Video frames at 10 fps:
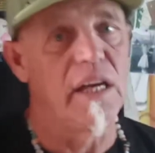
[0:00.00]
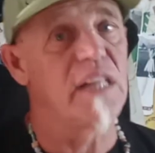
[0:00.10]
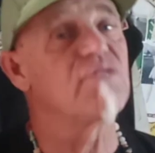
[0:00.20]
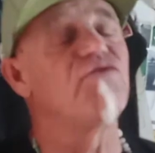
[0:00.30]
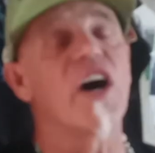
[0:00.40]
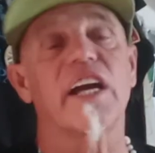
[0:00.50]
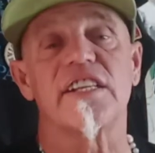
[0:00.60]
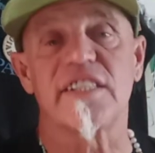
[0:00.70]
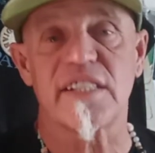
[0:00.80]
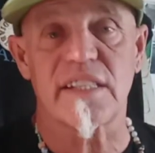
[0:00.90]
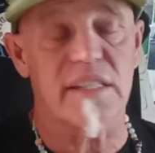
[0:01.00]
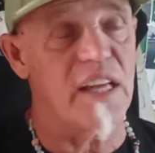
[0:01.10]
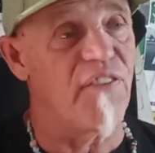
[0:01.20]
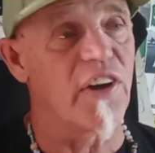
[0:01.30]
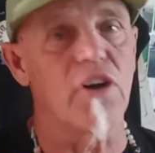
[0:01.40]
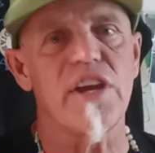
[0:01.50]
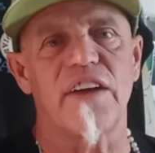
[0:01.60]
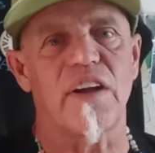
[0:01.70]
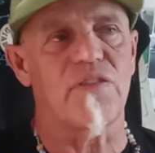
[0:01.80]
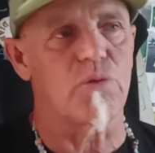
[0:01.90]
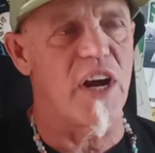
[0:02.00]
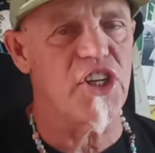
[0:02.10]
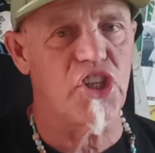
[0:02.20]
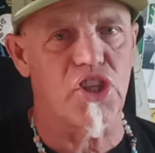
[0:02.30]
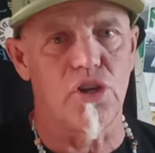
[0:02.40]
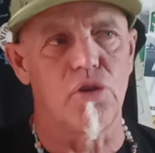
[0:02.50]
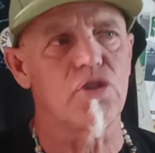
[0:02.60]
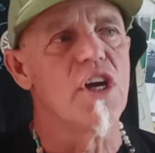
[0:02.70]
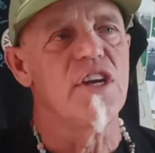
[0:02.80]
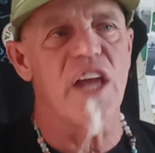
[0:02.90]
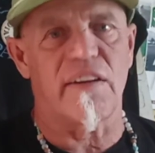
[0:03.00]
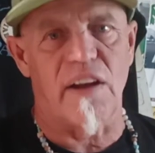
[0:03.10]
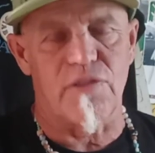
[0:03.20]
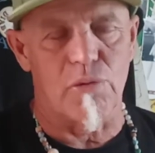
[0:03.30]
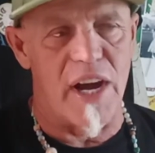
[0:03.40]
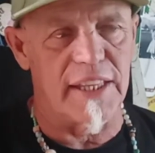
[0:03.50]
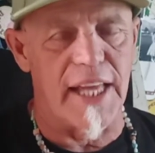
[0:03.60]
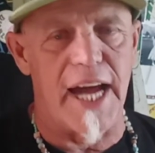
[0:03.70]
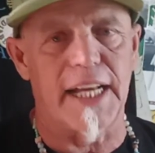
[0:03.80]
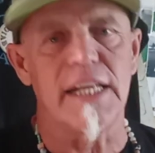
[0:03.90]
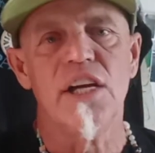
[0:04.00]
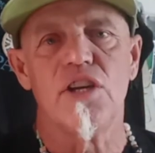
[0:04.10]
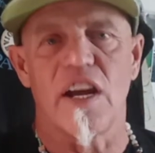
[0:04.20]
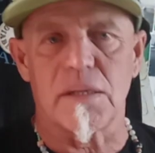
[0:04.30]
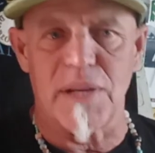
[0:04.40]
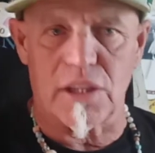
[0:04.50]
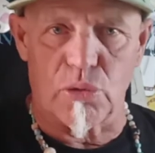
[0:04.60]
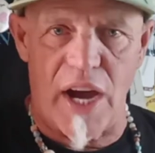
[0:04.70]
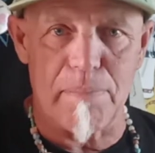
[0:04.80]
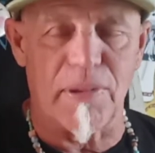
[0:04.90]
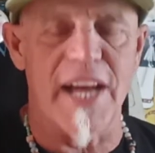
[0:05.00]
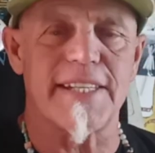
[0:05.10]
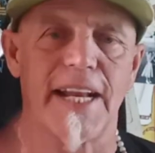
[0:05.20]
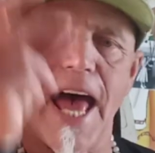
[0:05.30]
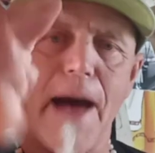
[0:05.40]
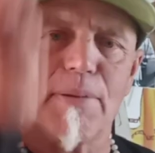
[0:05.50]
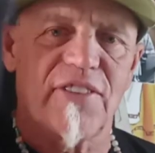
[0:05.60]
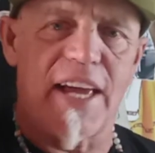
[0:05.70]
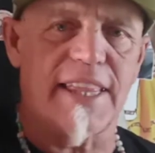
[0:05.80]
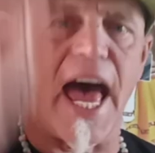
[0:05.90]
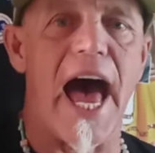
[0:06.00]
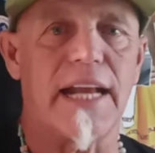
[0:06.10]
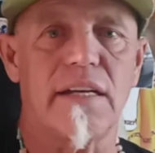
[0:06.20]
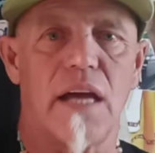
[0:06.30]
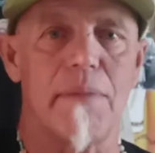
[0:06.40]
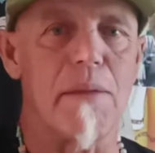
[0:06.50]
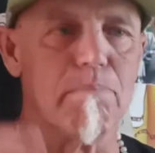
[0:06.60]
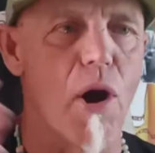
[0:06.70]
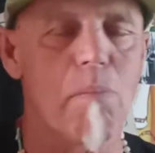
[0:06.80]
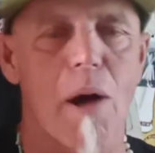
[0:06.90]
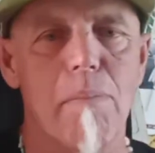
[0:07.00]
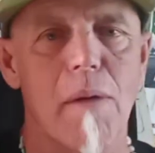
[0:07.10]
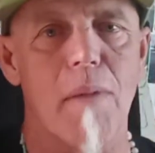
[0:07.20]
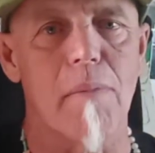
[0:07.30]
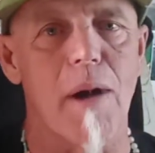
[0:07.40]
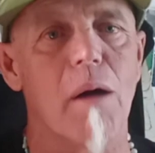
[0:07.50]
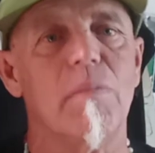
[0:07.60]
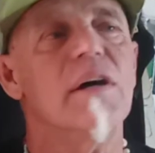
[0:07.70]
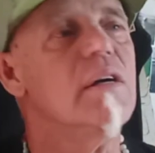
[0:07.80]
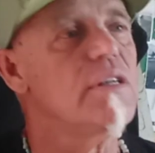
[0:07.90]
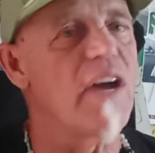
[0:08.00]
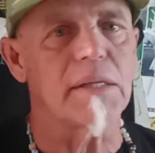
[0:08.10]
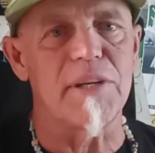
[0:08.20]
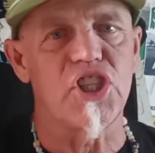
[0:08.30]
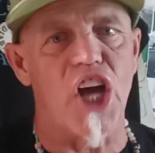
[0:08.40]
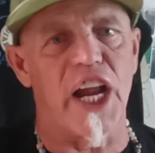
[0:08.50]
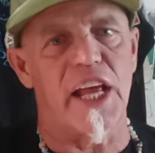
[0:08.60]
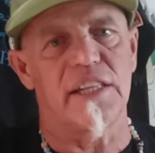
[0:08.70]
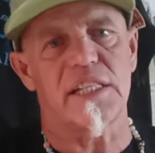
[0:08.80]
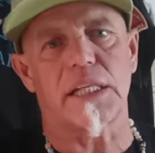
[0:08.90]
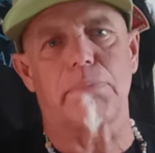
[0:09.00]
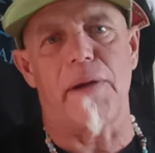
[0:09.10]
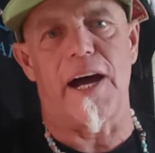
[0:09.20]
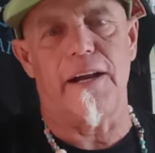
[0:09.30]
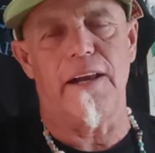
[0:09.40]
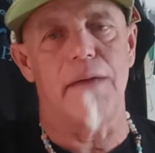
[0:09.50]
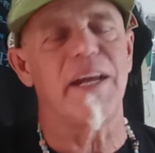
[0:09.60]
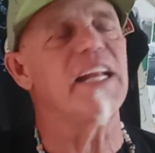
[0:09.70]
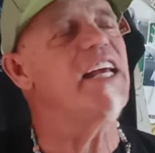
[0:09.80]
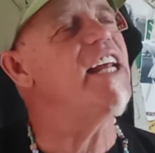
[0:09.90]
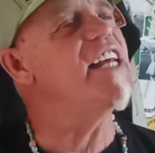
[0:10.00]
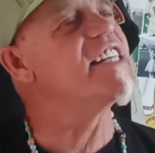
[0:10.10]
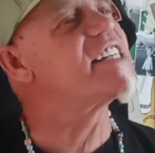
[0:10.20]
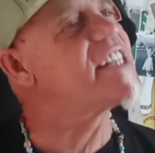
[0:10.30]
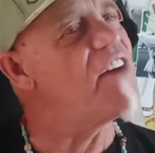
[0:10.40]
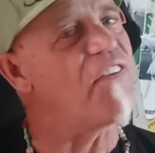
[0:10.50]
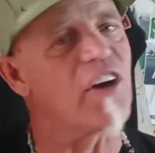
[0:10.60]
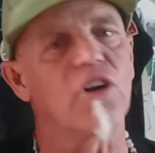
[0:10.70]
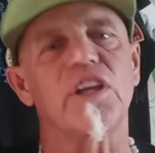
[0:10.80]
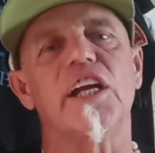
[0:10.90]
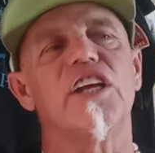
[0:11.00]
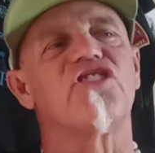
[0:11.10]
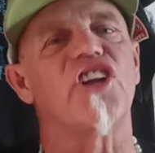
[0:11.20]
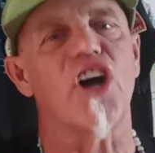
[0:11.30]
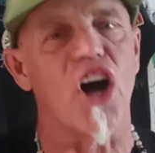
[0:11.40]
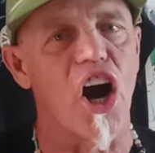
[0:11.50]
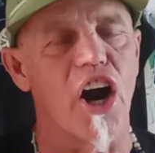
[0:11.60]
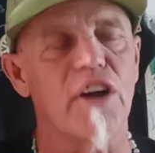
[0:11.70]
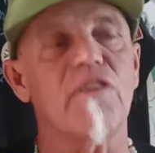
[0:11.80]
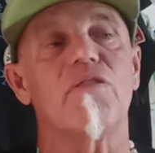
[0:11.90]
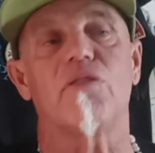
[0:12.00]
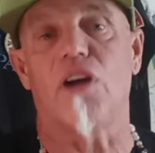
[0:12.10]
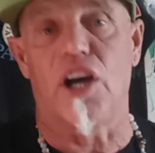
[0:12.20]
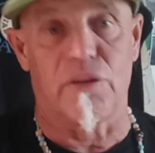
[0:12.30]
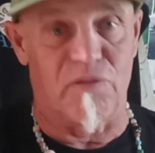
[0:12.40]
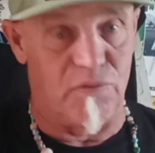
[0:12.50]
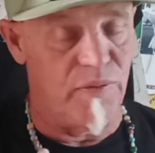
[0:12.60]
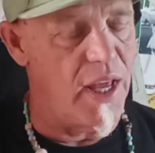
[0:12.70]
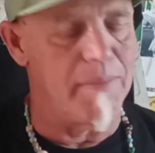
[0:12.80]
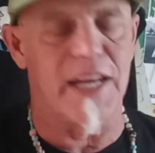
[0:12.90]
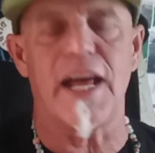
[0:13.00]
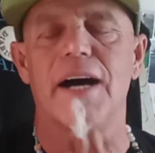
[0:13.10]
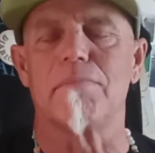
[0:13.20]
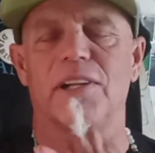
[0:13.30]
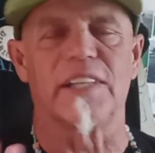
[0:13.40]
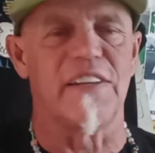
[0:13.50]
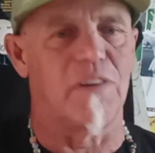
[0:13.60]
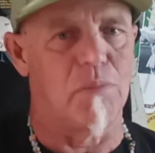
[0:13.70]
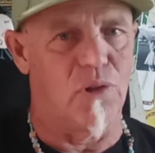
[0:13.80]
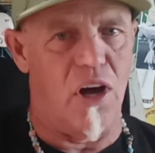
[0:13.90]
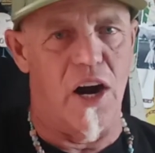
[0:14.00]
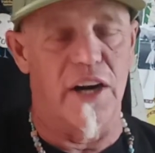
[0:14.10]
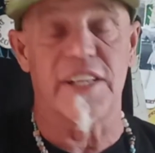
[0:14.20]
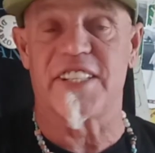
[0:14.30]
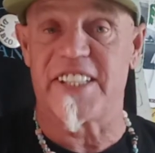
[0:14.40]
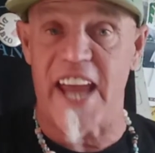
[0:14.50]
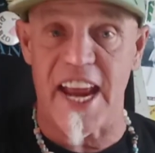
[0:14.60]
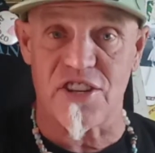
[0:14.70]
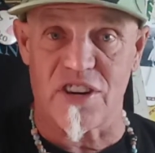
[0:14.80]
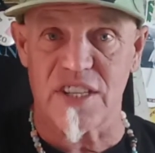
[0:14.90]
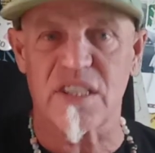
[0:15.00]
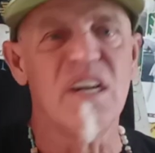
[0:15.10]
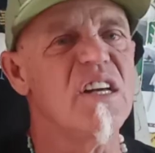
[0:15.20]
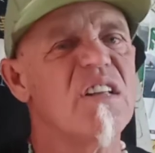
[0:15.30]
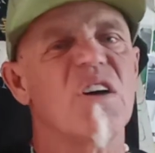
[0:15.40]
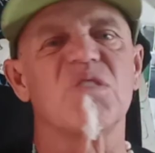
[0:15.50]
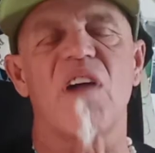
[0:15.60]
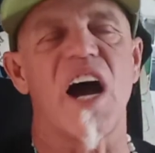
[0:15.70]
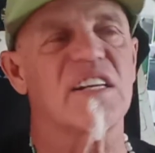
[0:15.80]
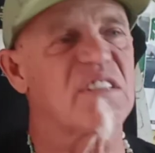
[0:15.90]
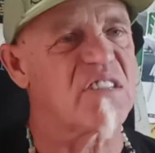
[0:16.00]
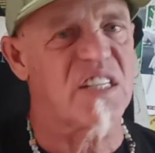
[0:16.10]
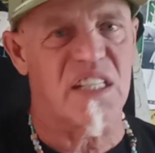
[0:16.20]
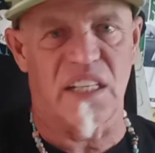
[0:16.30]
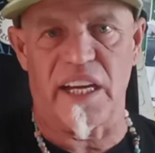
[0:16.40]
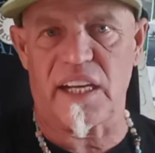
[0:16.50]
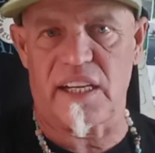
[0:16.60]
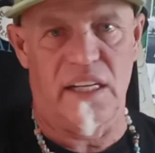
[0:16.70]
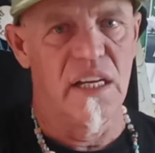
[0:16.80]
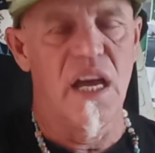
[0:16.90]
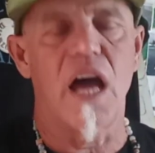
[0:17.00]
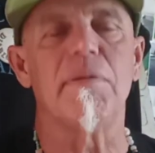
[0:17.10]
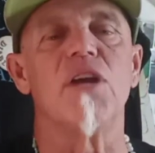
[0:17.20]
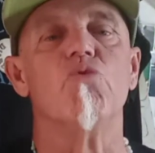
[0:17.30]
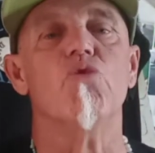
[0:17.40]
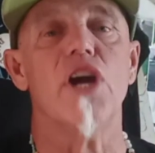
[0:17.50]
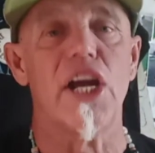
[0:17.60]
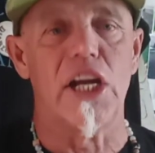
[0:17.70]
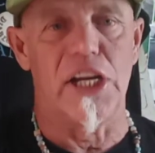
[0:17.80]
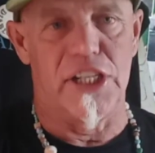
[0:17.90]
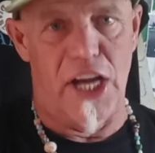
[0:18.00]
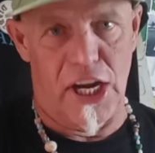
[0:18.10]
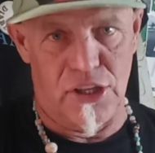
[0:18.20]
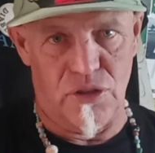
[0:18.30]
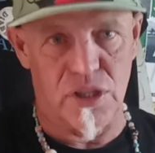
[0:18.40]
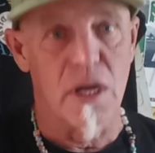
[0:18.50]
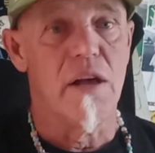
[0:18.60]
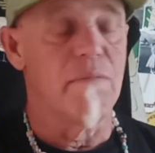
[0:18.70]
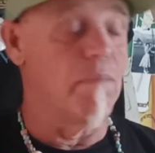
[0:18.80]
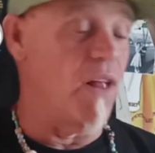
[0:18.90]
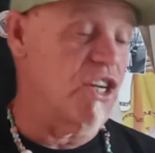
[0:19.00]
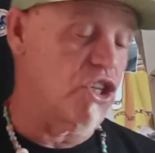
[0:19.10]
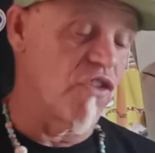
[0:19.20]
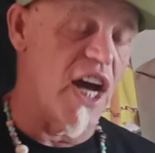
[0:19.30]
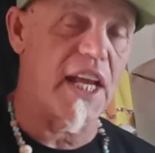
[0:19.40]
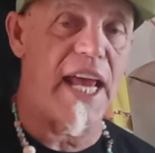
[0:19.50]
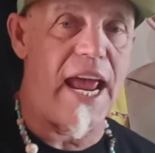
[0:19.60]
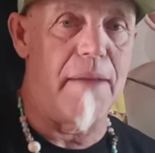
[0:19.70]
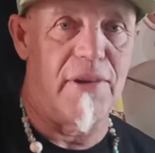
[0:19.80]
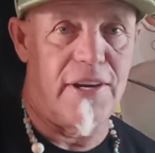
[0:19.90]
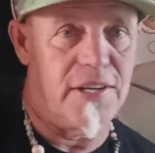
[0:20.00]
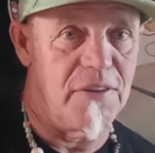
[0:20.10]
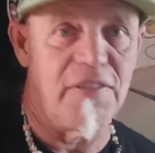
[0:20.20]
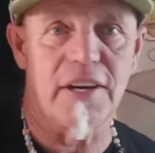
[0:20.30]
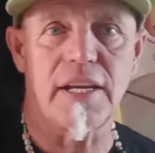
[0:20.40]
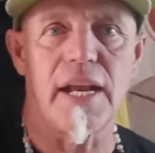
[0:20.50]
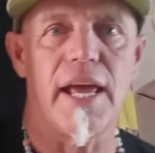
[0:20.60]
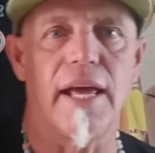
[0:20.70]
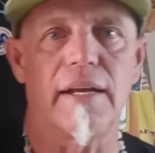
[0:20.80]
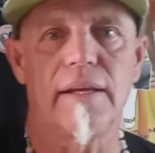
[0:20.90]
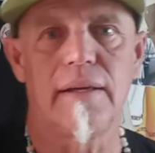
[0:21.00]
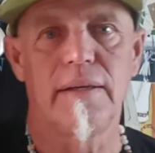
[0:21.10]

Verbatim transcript: It's fucking difficult. You have to have the right shoes. You have to have the right lighting. You have to be at the right place. And it happens like that. I mean, boom, boom, boom, boom, boom. You have to be Johnny on the spot. I mean, it is difficult. It is an art. Un- I mean, unbelievable art. It's dangerous. Those rocks are slick. I mean, really dangerous. Plus, you've got a camera in your fucking hand.